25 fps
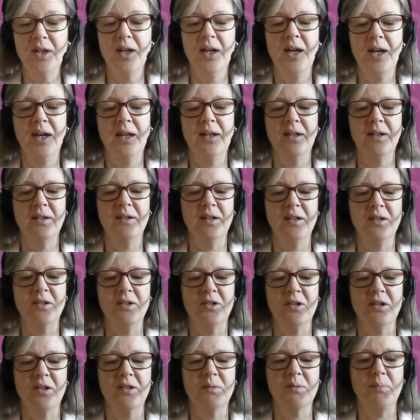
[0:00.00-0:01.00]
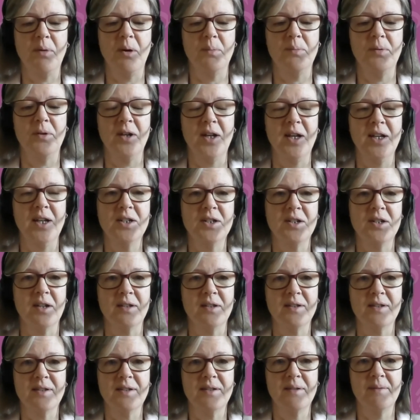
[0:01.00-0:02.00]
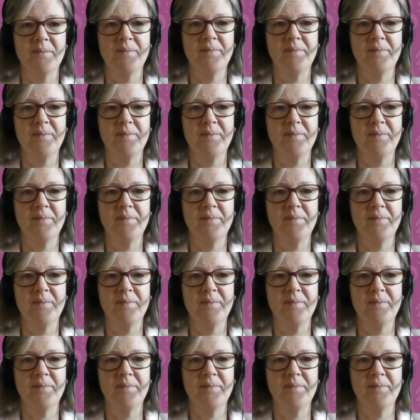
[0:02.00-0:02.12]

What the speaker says: and indigenous populations.